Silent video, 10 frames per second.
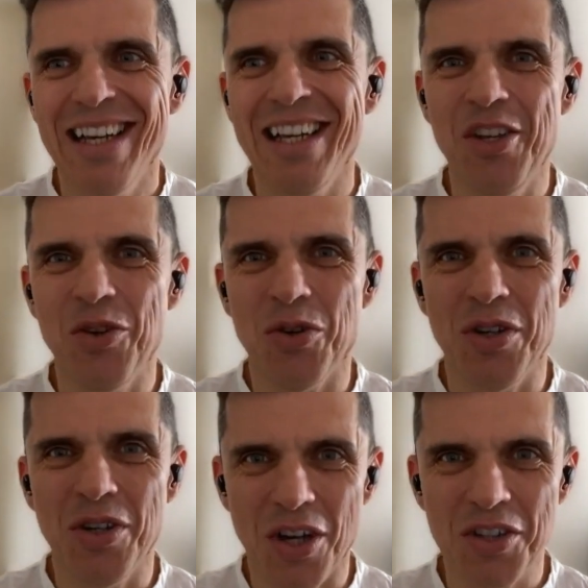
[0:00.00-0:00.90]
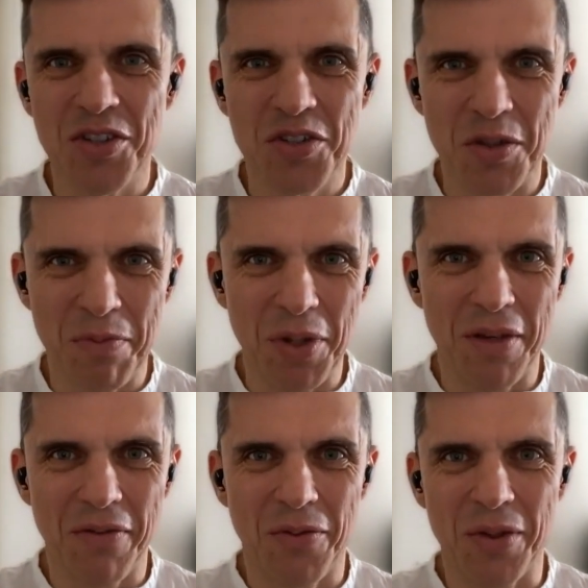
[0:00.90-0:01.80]
You're not just
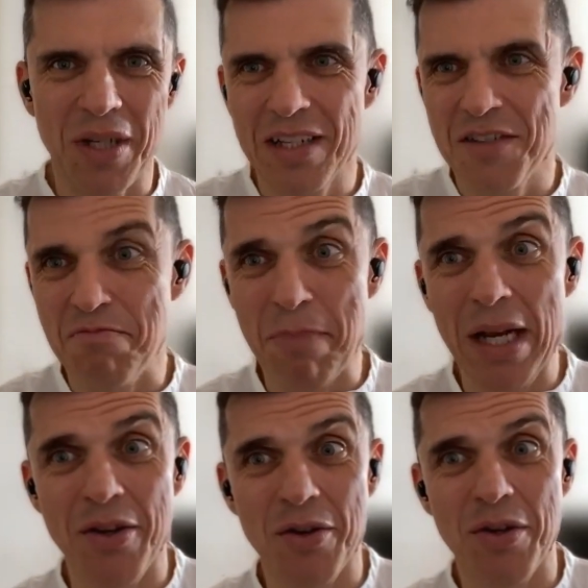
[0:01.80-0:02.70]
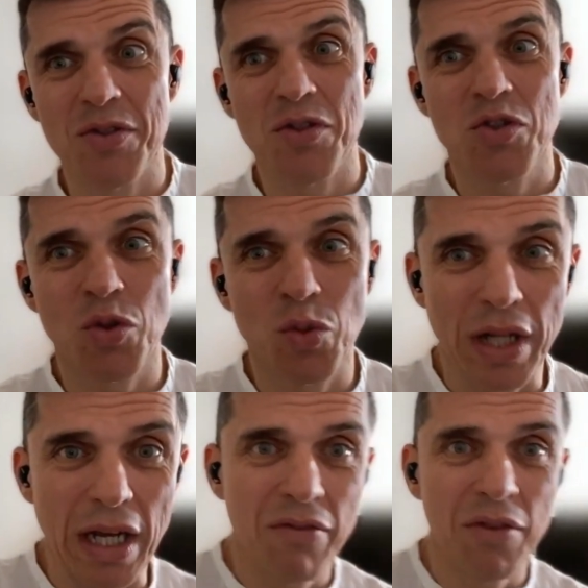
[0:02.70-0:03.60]
competing for the next billion users or what
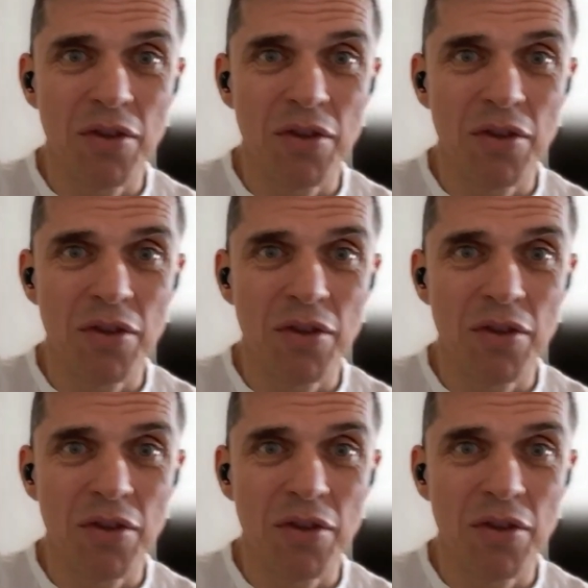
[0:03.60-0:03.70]
have you.